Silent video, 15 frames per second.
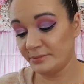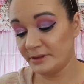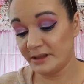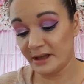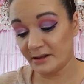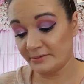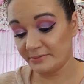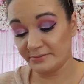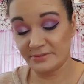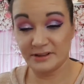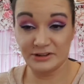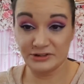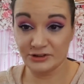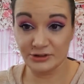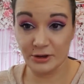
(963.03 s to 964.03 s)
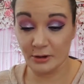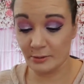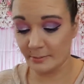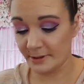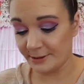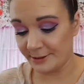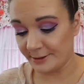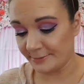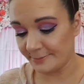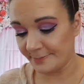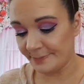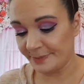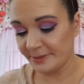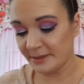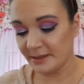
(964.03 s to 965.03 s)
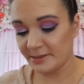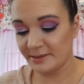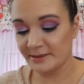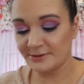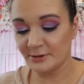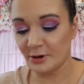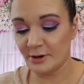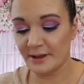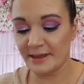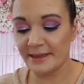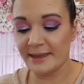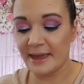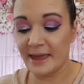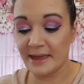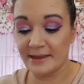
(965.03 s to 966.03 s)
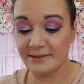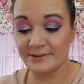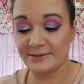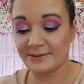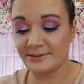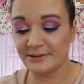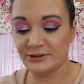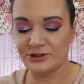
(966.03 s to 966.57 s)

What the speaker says: yeah, these just go in my kit. These are in case,